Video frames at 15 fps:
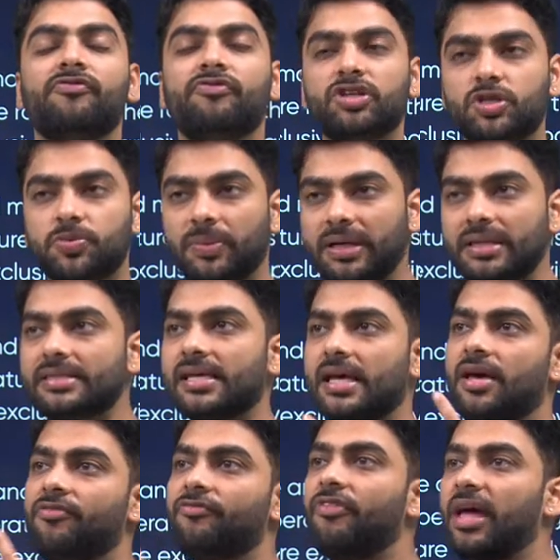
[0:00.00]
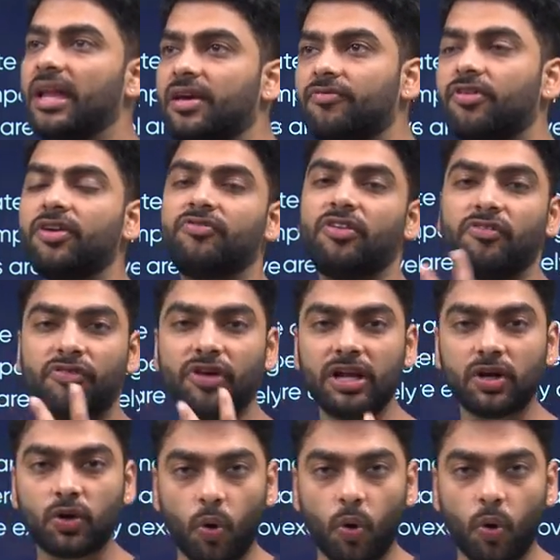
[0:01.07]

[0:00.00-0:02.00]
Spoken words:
which means whenever we feel